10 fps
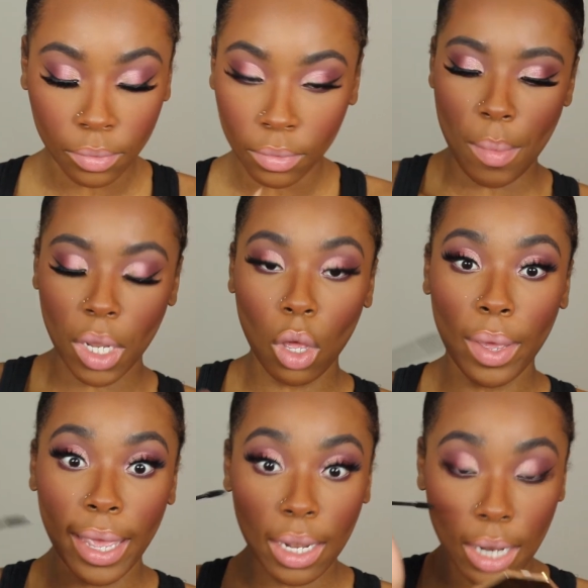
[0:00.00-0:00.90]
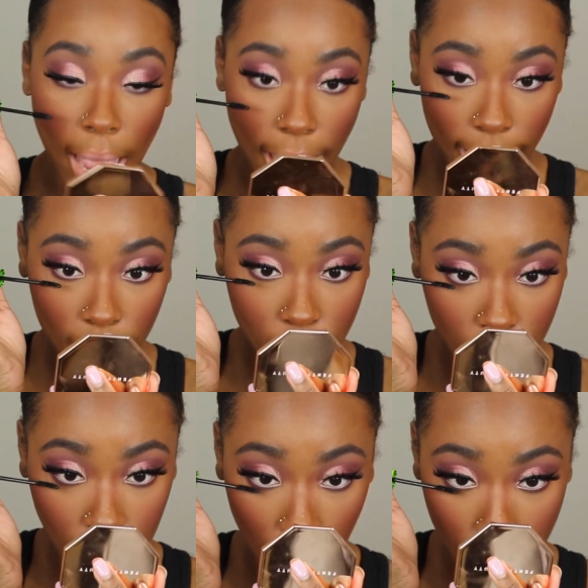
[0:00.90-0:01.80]
I'm gonna go ahead and add
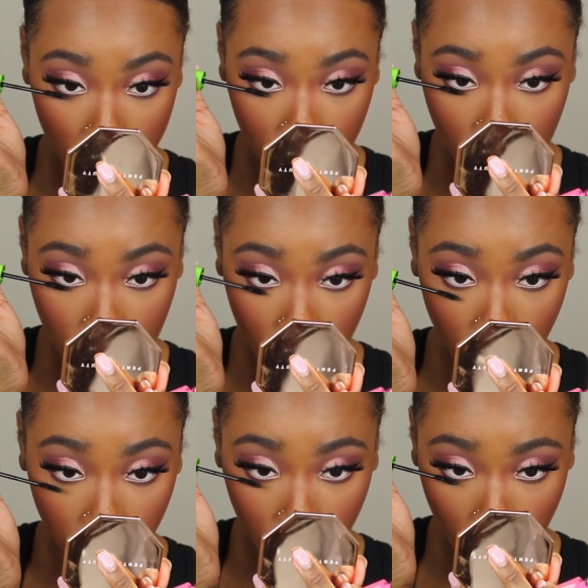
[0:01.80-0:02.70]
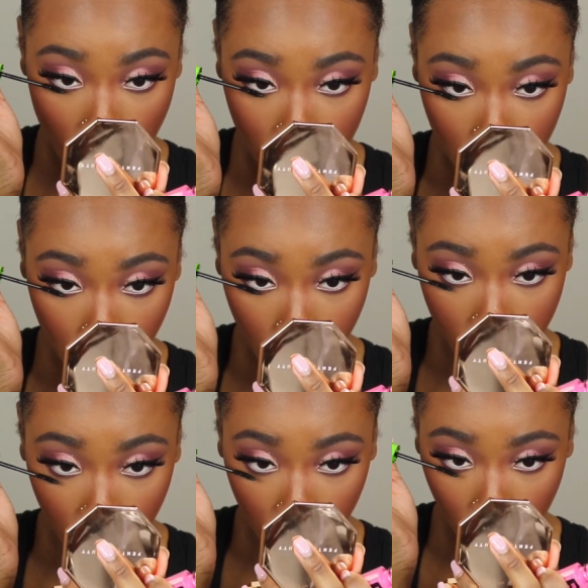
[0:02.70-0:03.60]
some mascara as
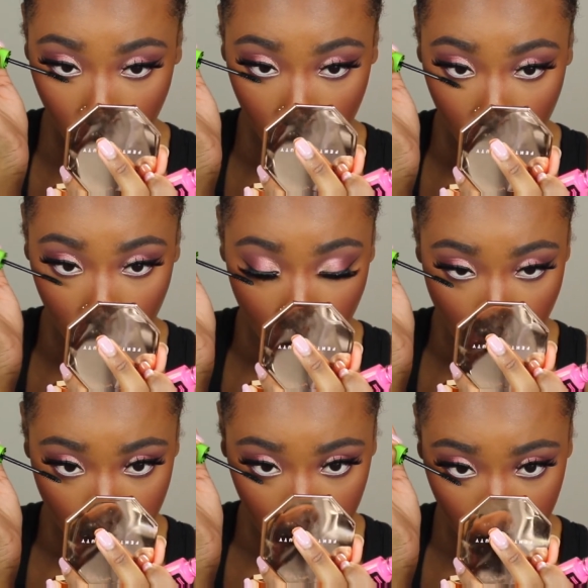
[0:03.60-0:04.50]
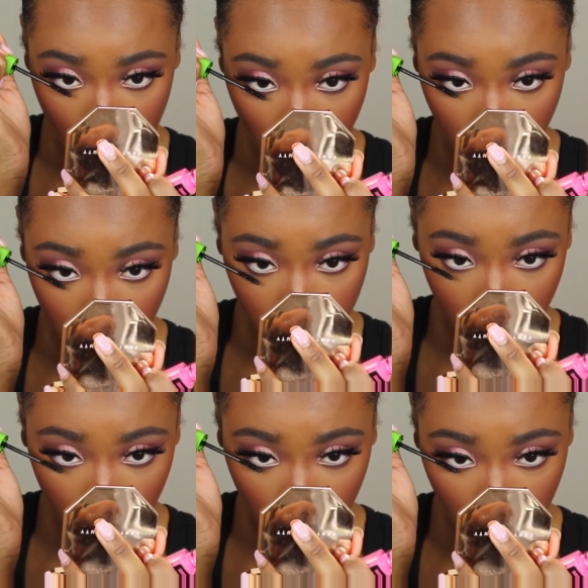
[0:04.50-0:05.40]
well, but I'm being very
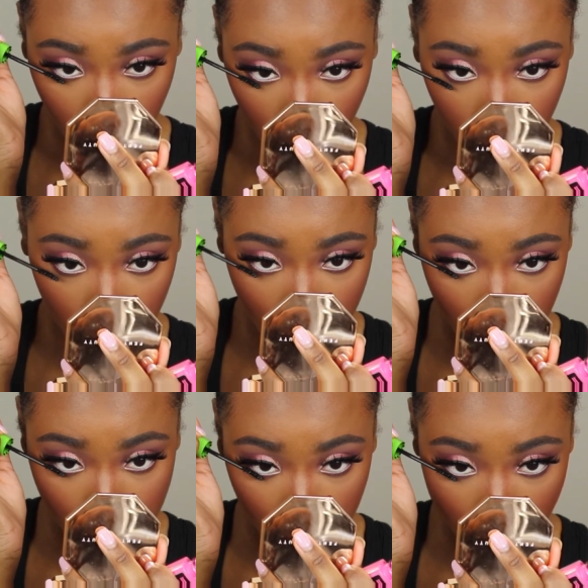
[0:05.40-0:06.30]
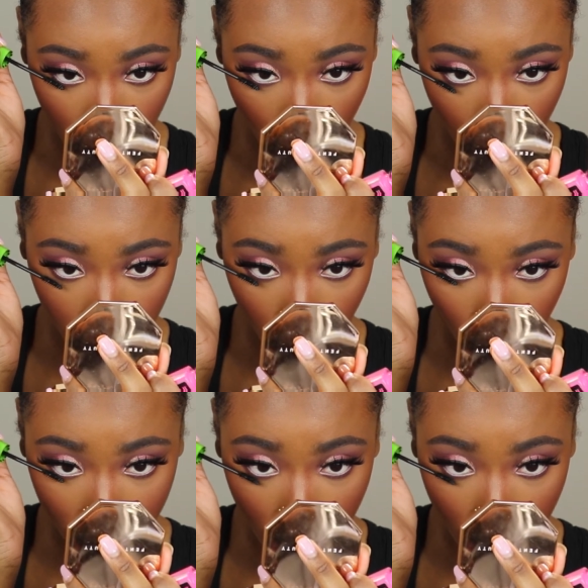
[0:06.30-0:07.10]
careful so I don't get any black on the white